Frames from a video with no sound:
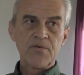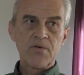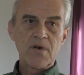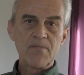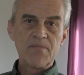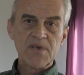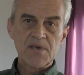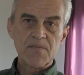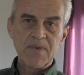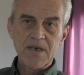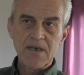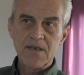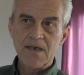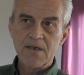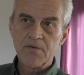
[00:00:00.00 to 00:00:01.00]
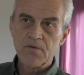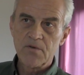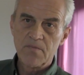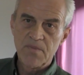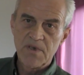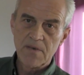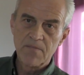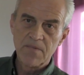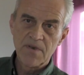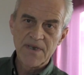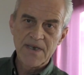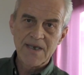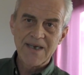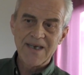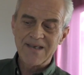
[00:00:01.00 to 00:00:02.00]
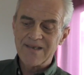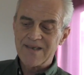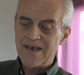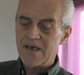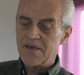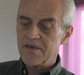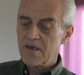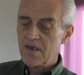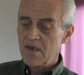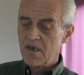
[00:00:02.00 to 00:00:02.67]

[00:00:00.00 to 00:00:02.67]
Trump explained that to the people, they get that.